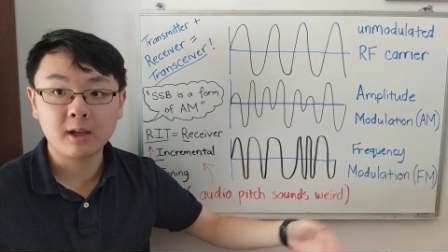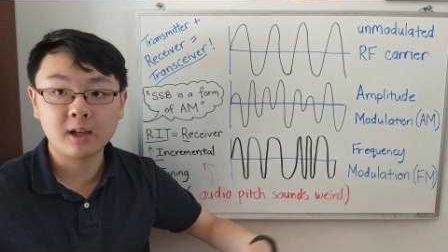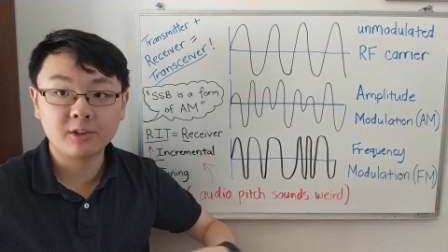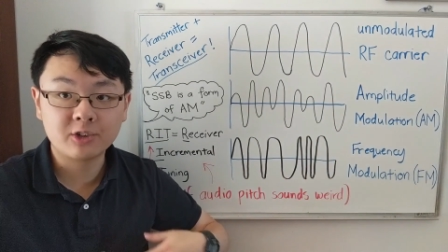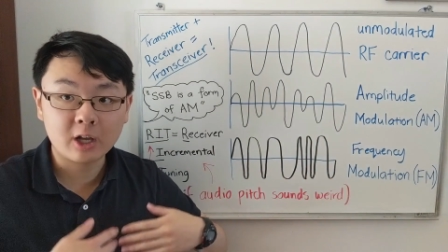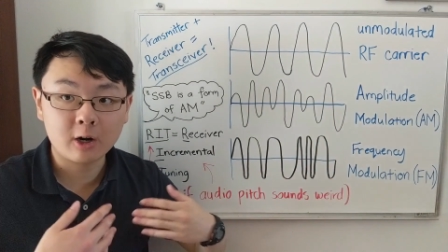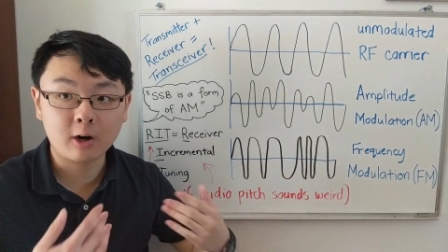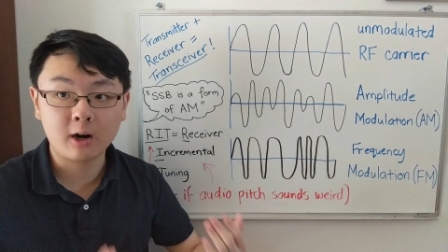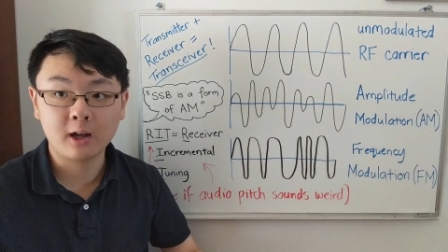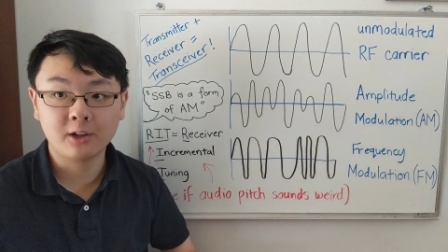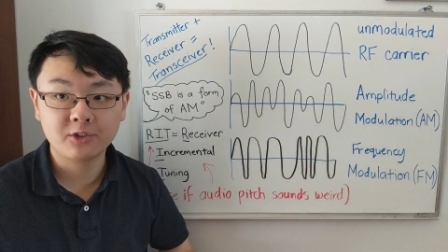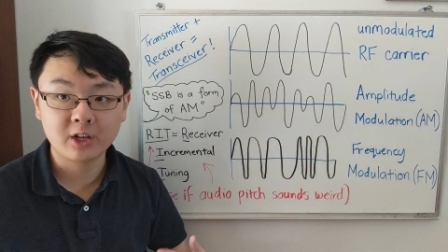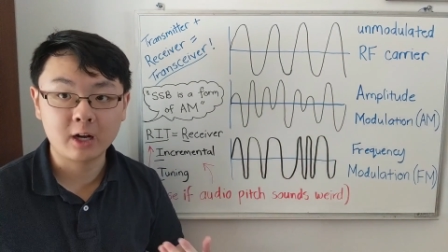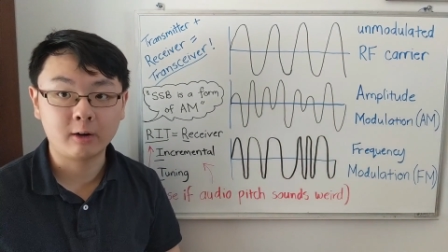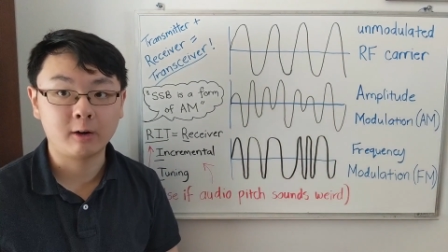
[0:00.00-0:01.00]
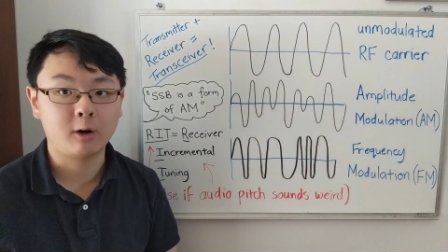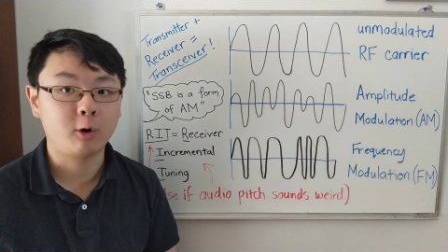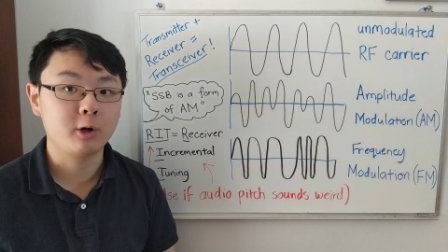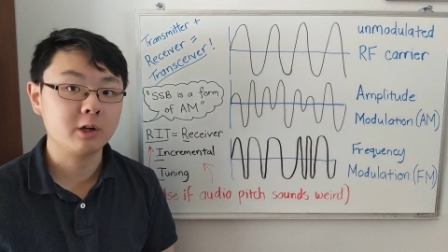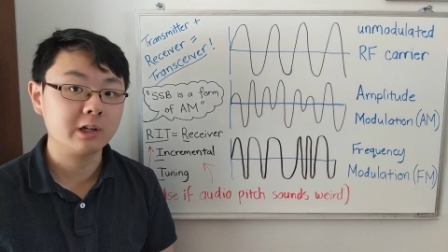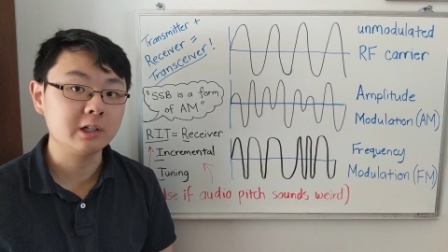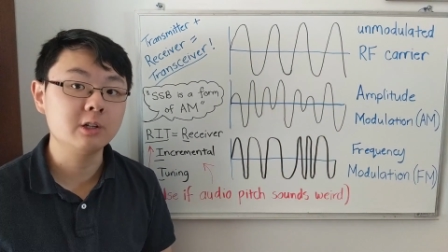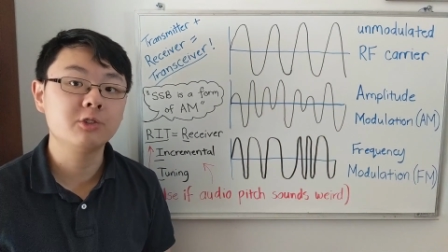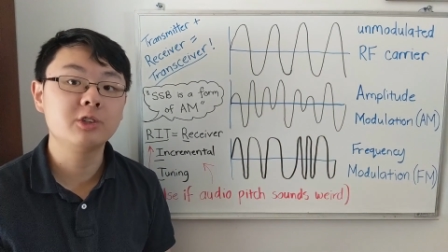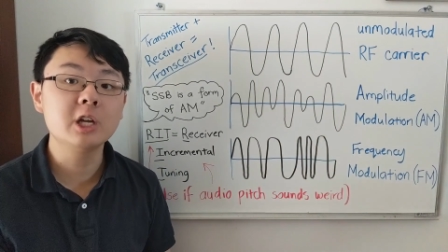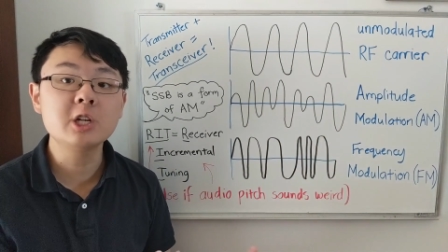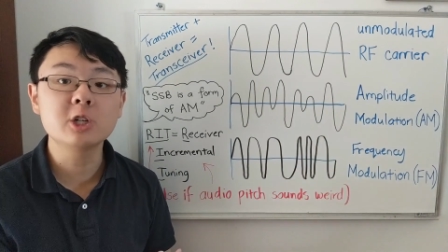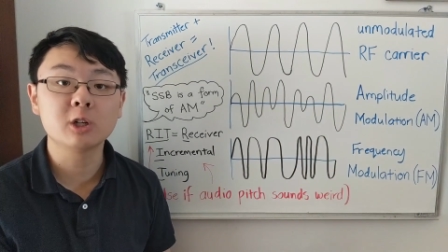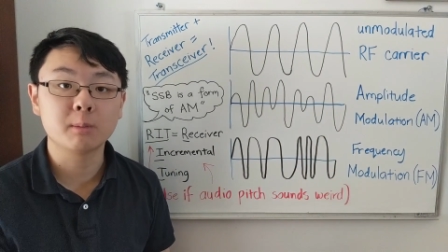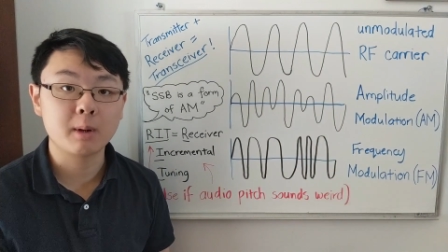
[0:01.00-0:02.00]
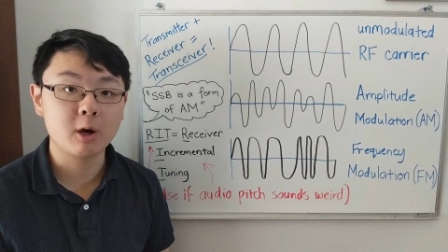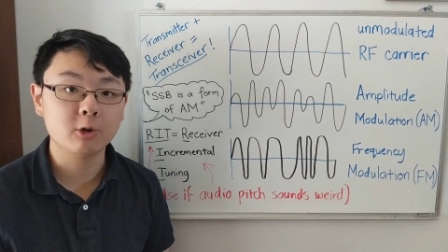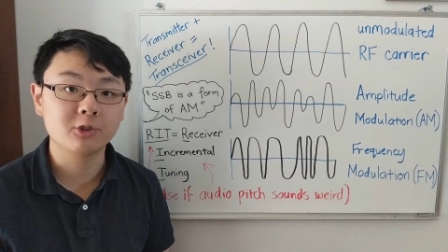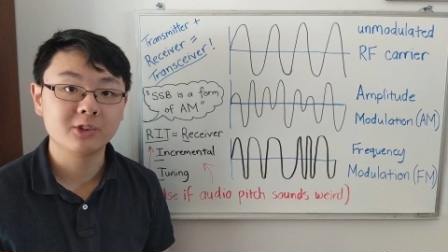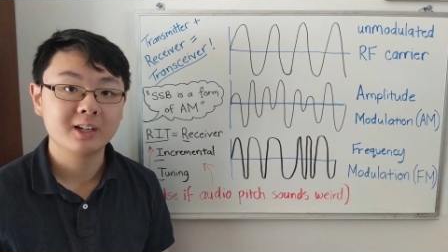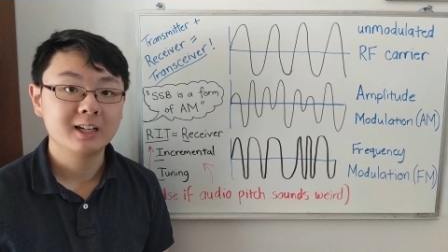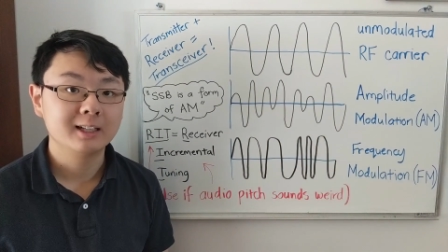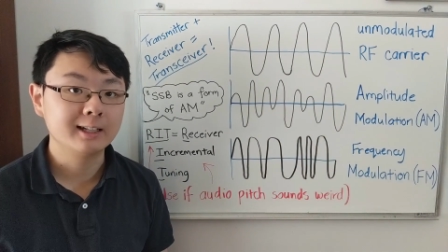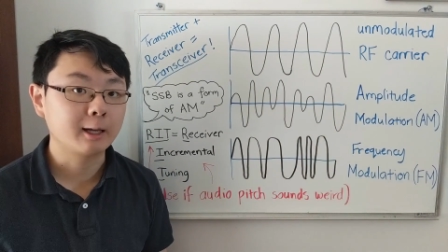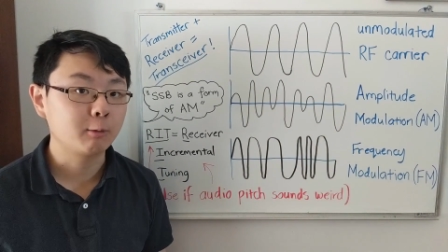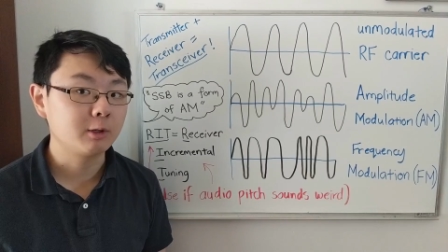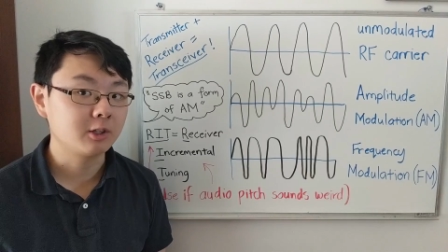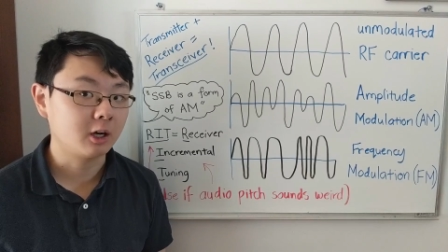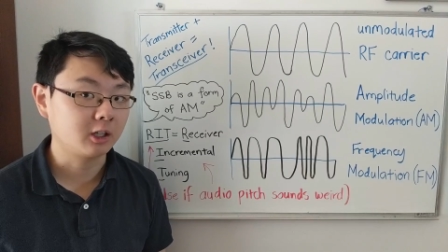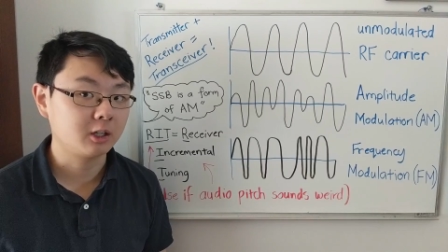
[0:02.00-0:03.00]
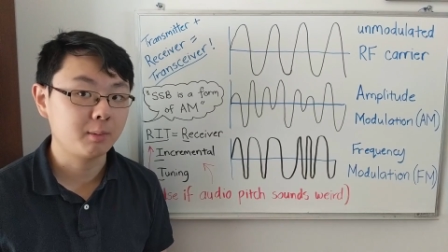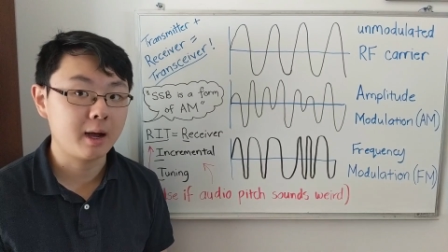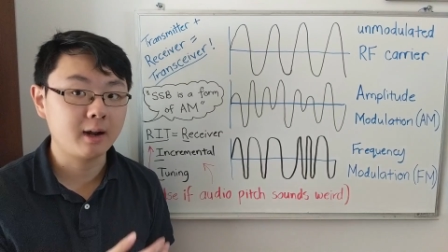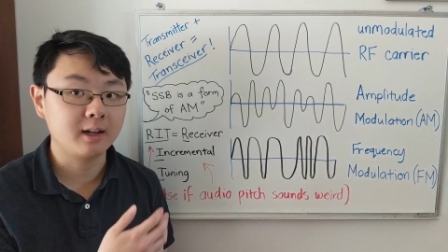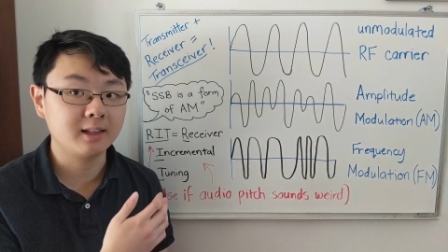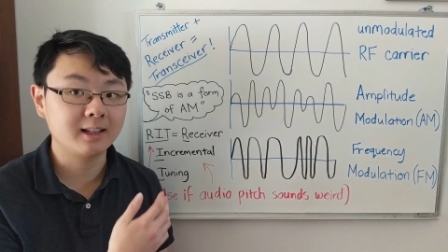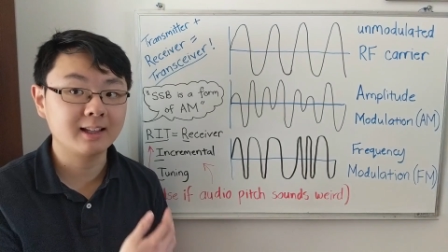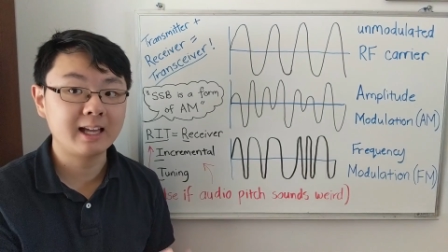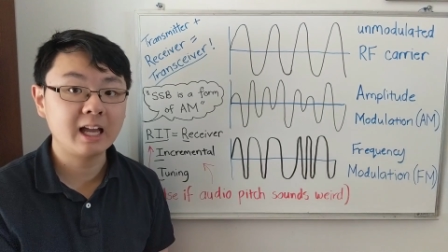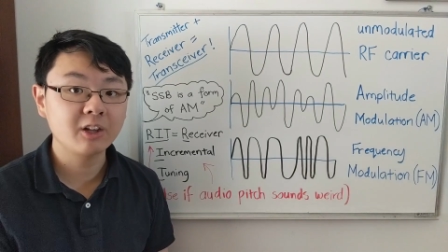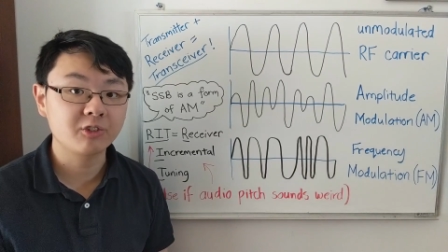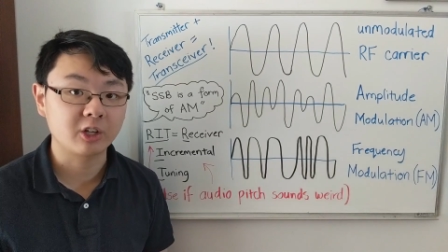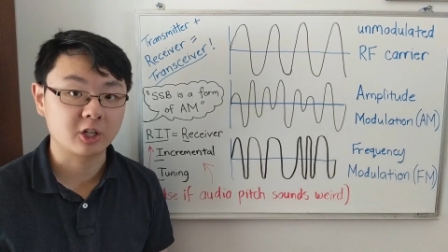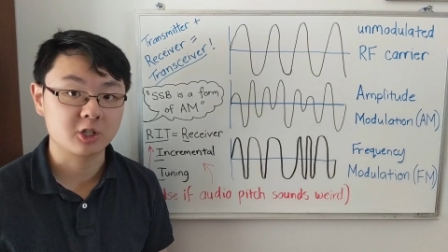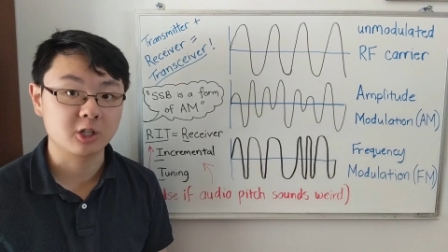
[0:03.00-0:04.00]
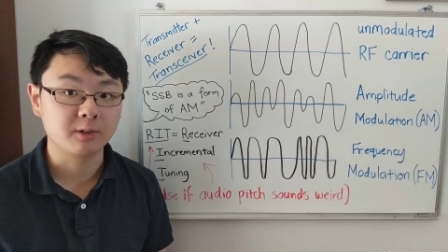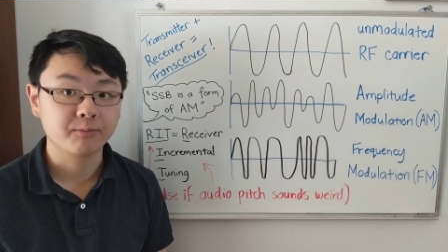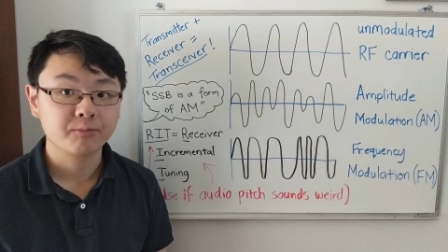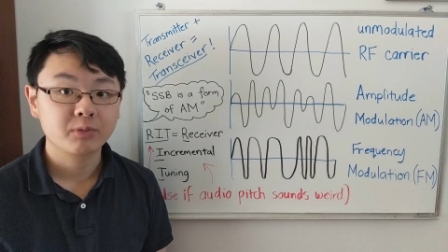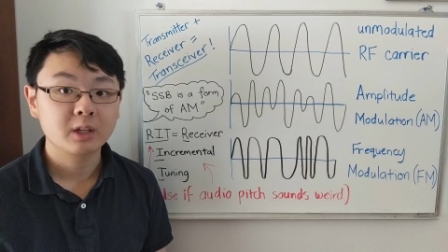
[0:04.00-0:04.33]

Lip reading: etc., etc., or you could use digital modes like we talked about in the last section.